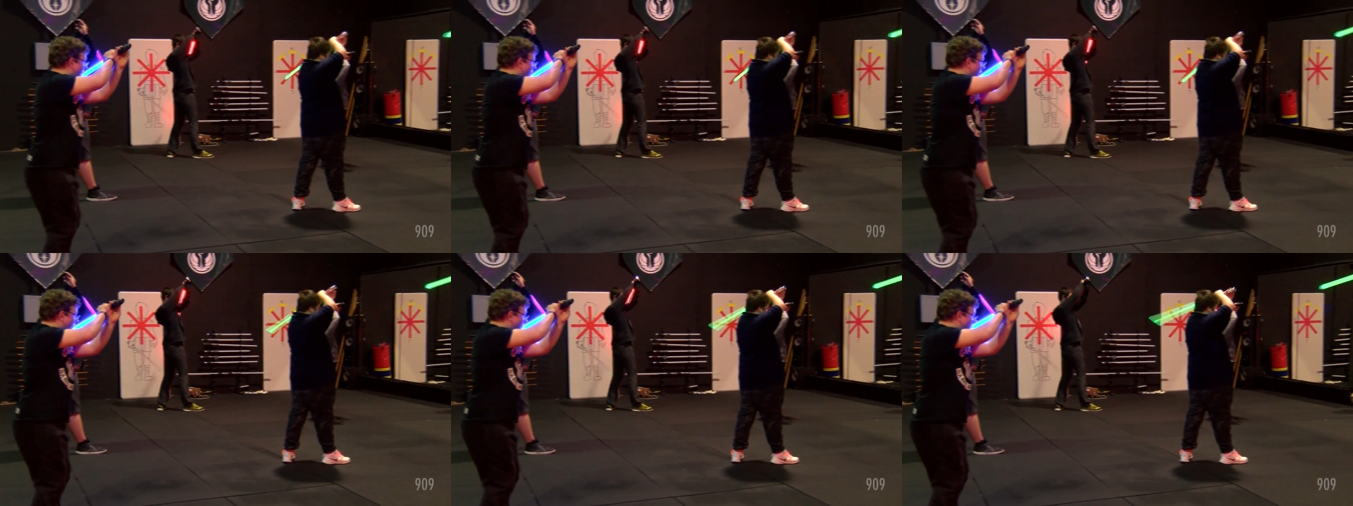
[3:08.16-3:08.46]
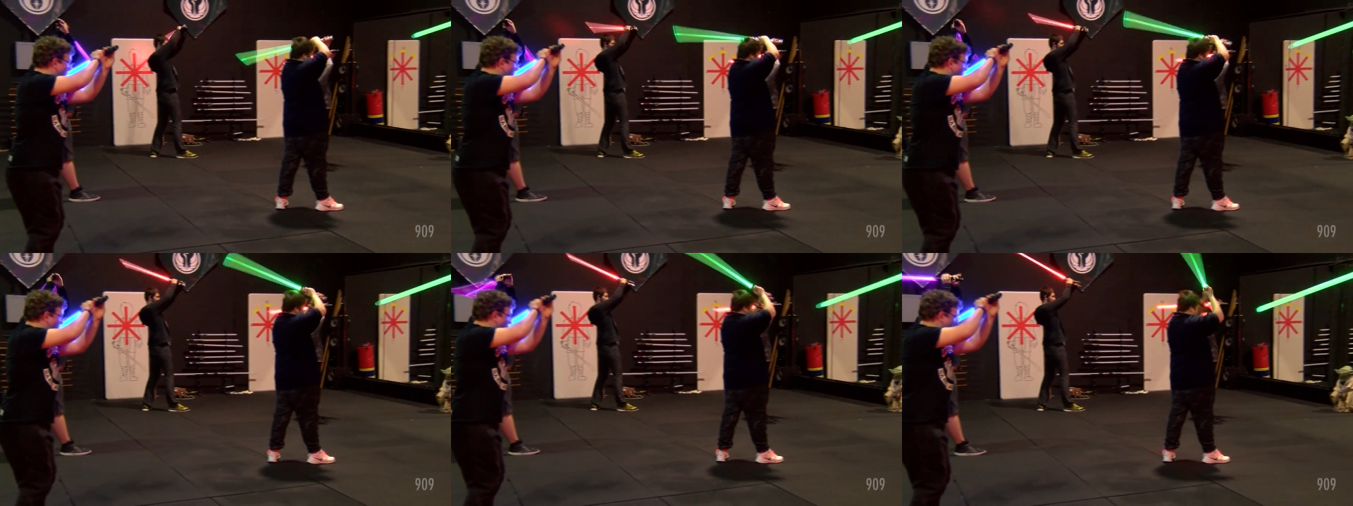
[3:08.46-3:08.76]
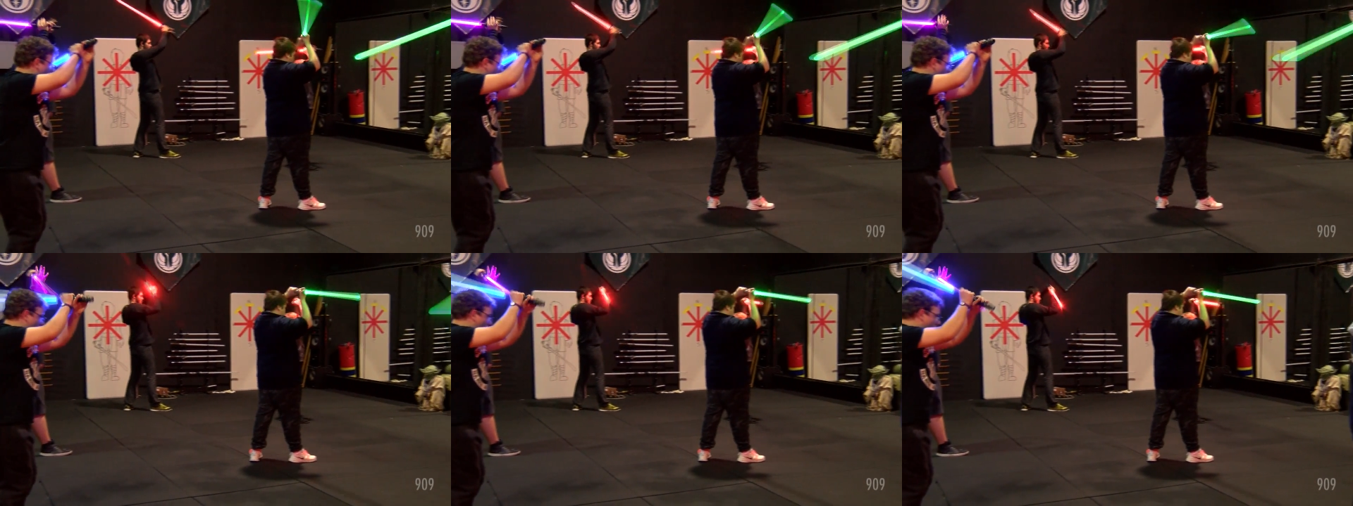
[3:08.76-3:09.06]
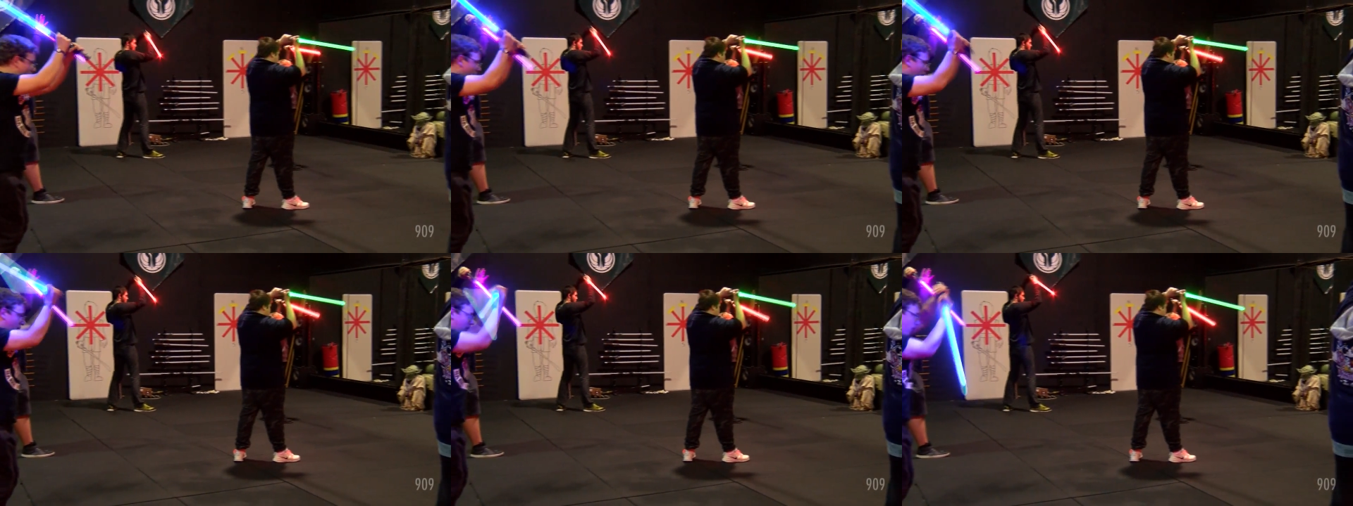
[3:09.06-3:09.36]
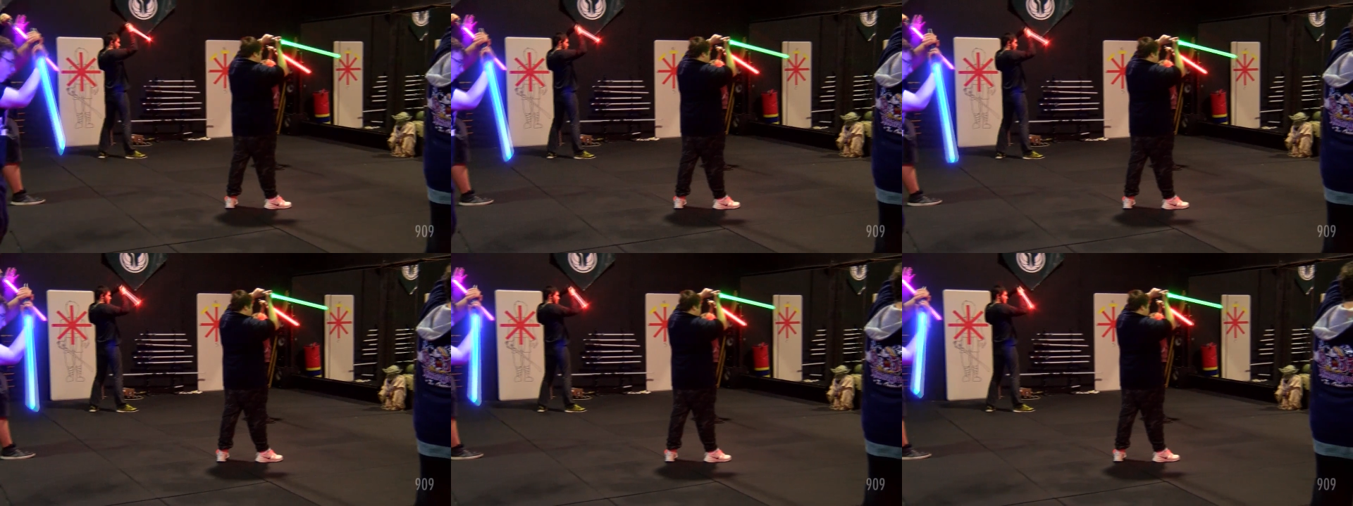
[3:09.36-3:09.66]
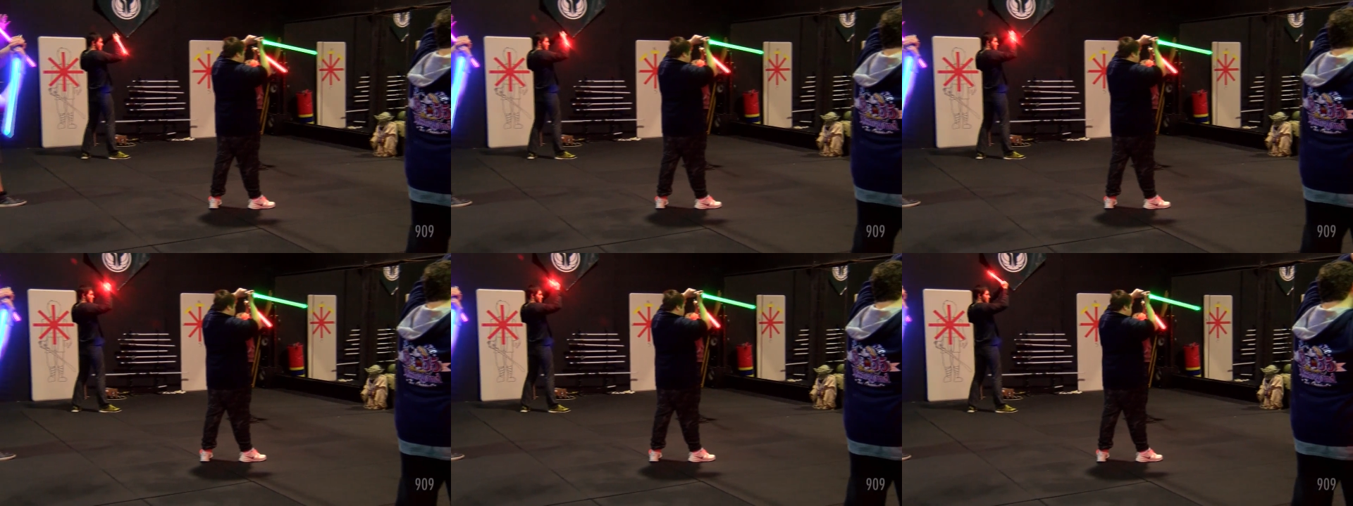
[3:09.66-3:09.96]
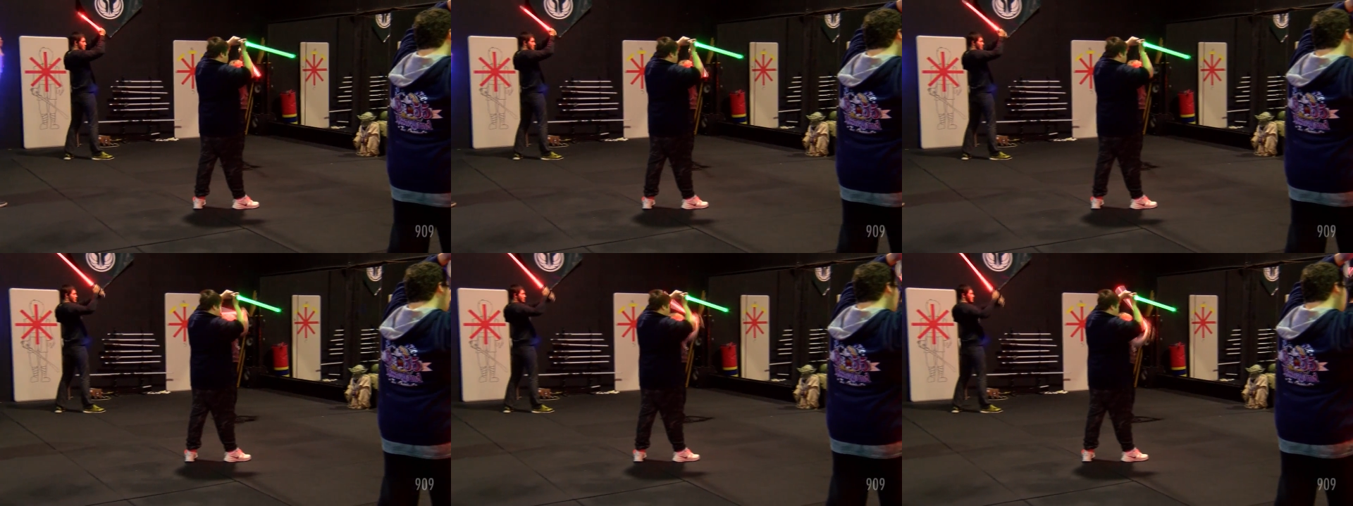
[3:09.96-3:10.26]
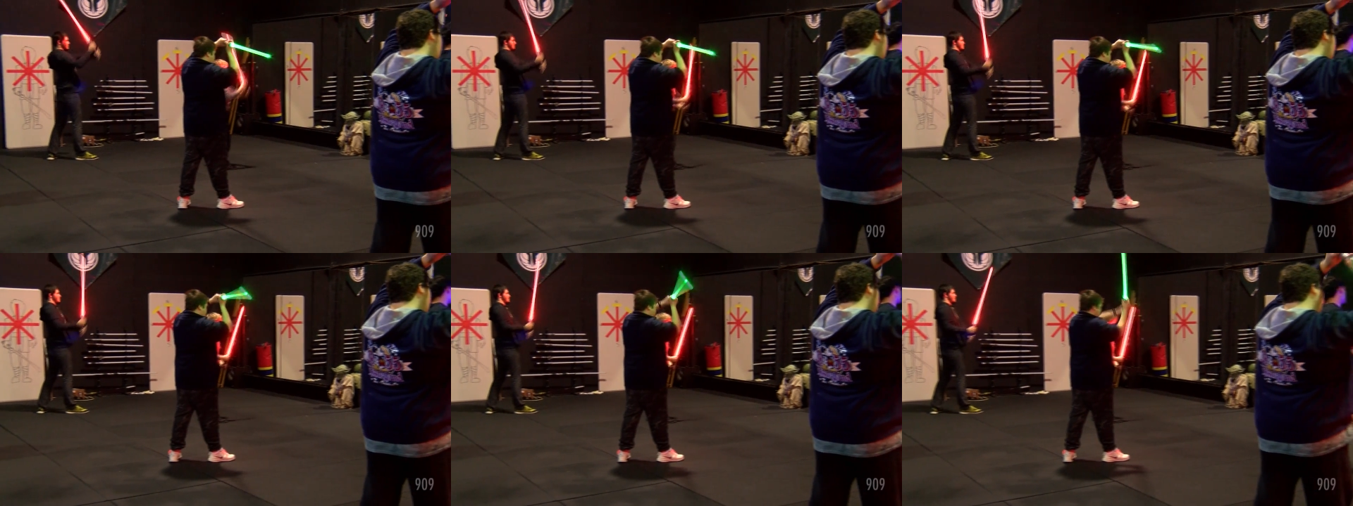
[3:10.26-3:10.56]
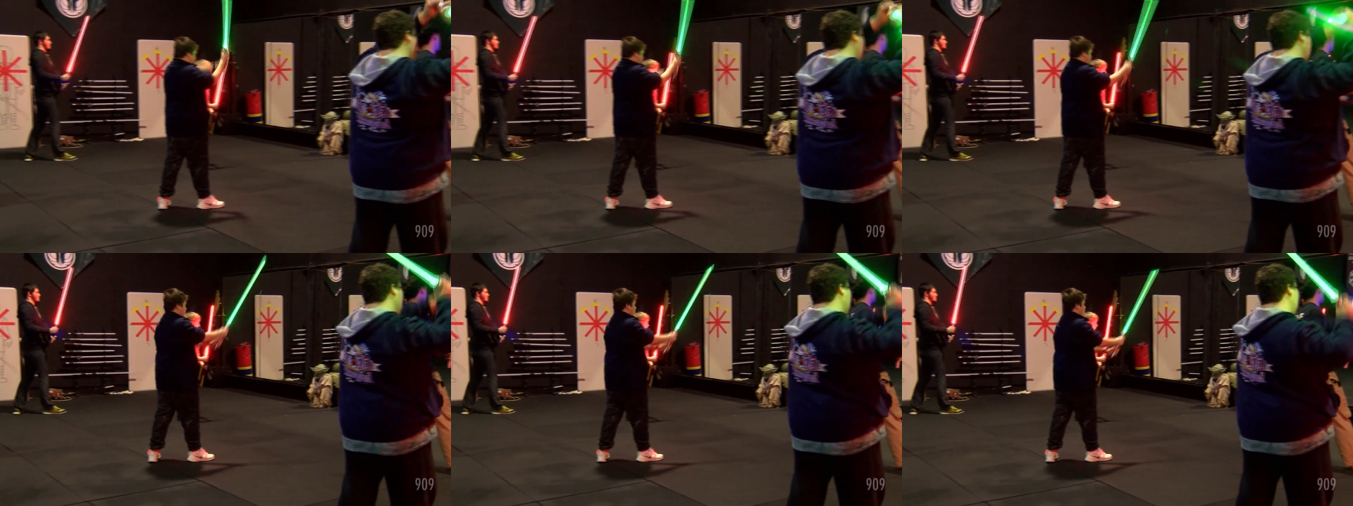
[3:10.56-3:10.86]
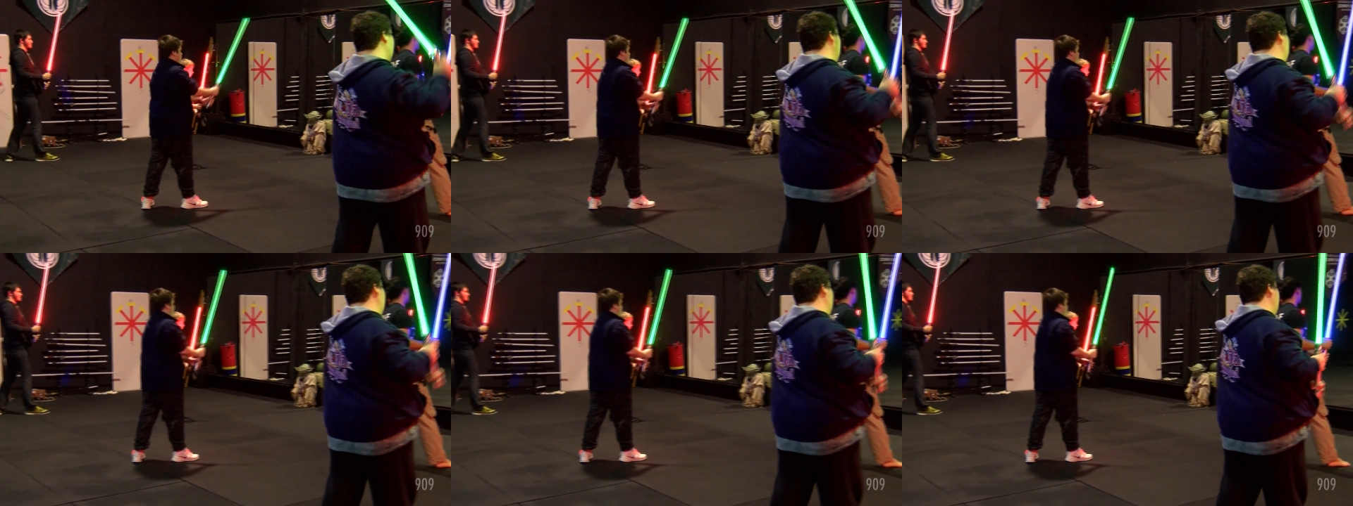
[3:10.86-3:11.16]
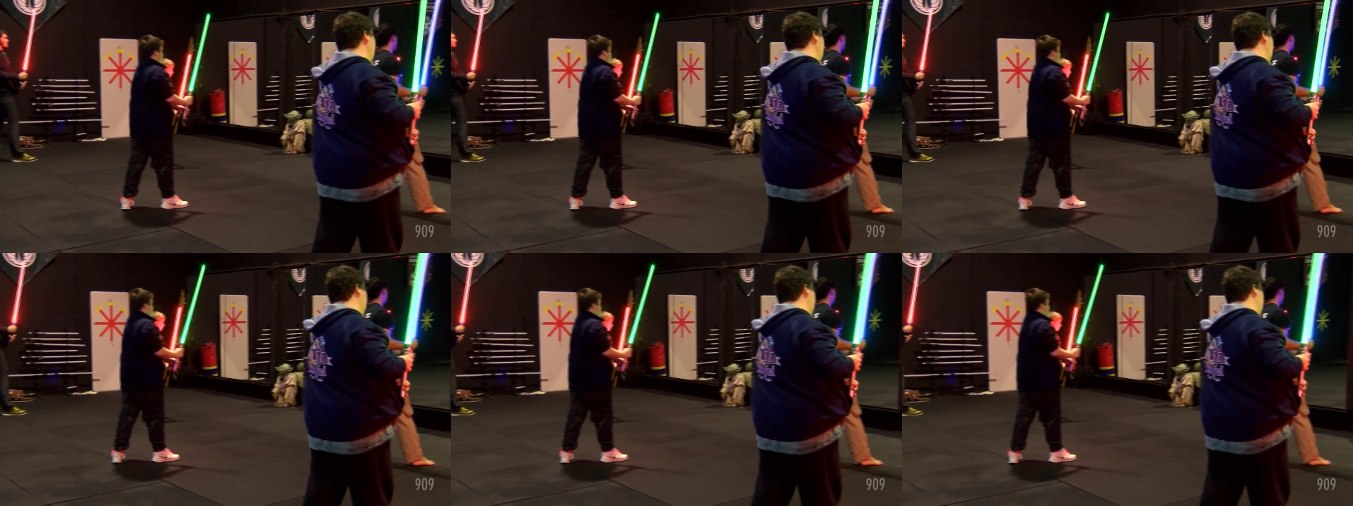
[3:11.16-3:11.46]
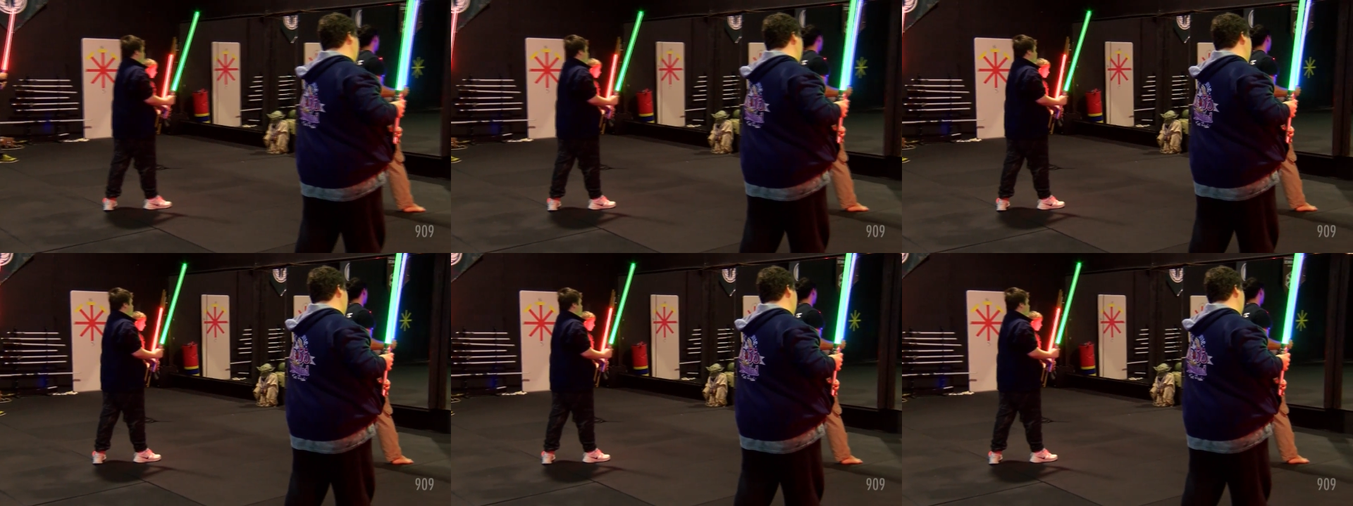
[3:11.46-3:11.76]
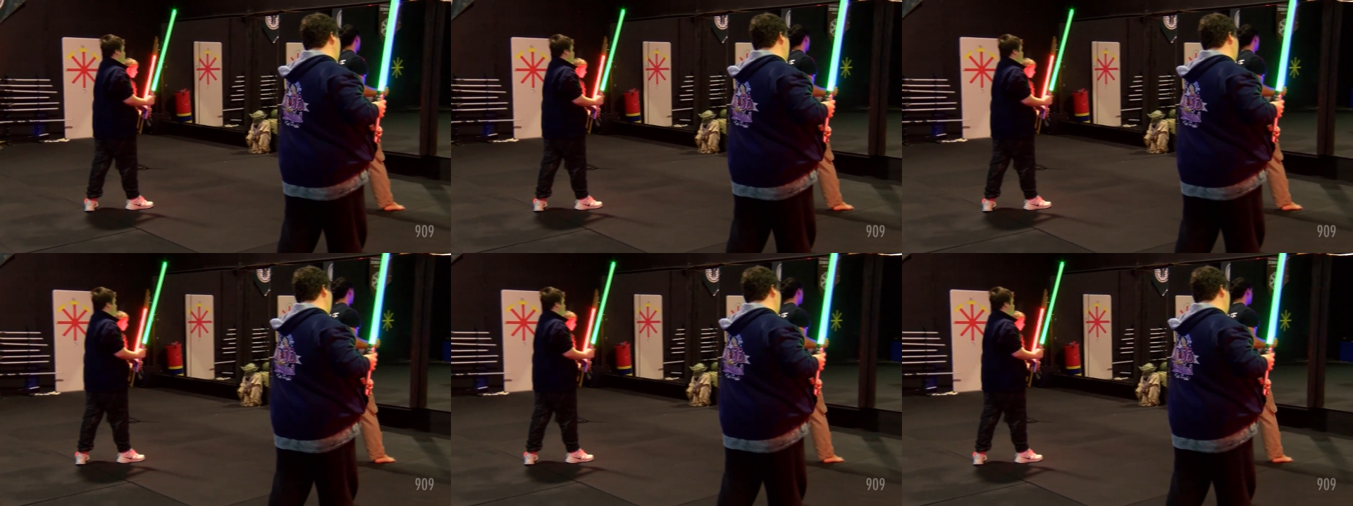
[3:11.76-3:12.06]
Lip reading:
[unreadable: no face in view]